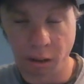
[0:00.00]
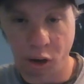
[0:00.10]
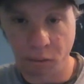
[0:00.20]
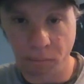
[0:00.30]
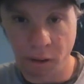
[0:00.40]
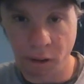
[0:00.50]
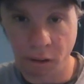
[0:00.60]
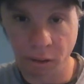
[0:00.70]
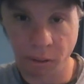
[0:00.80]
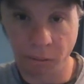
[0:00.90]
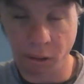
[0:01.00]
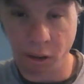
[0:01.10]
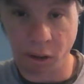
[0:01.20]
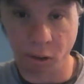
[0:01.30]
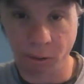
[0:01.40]
Darth Maul. He was
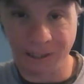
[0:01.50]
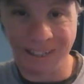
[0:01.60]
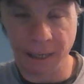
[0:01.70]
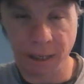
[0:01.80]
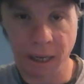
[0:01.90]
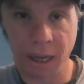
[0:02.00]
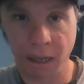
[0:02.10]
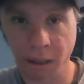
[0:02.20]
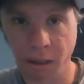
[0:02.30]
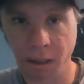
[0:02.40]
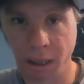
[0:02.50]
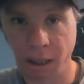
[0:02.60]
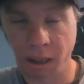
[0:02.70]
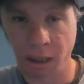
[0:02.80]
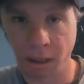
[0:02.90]
also Snake Eyes
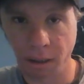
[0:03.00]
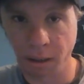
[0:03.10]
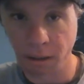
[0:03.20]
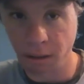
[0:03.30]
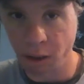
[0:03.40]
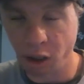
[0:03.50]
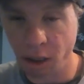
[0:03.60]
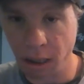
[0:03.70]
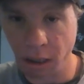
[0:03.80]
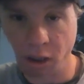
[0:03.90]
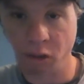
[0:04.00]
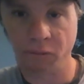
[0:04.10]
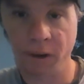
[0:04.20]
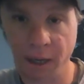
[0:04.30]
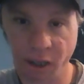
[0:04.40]
in the G.I. Joe
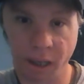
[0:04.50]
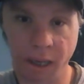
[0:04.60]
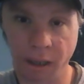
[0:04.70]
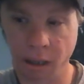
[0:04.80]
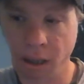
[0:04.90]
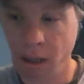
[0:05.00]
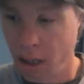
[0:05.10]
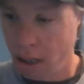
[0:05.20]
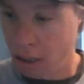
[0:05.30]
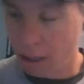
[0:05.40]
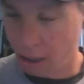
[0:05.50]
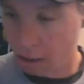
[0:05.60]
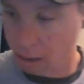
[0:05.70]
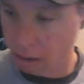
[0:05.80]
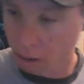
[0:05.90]
franchise.
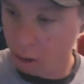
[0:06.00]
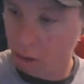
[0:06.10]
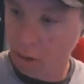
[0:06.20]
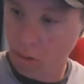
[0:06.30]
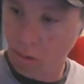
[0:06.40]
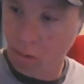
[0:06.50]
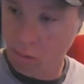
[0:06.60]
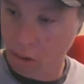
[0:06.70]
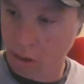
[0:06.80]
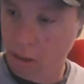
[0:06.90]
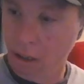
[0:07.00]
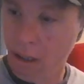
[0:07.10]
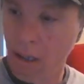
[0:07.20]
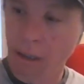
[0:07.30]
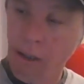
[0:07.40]
And he's also,
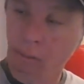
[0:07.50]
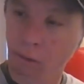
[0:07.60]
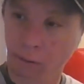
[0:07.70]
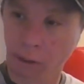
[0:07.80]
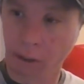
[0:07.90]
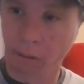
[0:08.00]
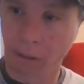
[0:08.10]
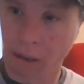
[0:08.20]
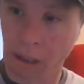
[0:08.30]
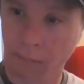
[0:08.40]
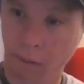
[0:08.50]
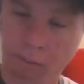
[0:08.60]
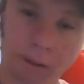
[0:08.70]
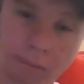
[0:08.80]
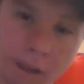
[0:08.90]
and this movie was definitely
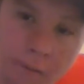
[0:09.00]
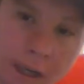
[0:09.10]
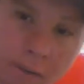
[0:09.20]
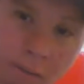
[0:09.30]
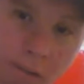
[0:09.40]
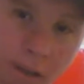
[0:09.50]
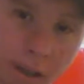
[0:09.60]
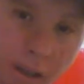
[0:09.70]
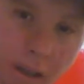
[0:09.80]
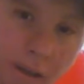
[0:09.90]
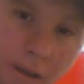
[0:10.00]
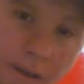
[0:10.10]
one of my favorite ones.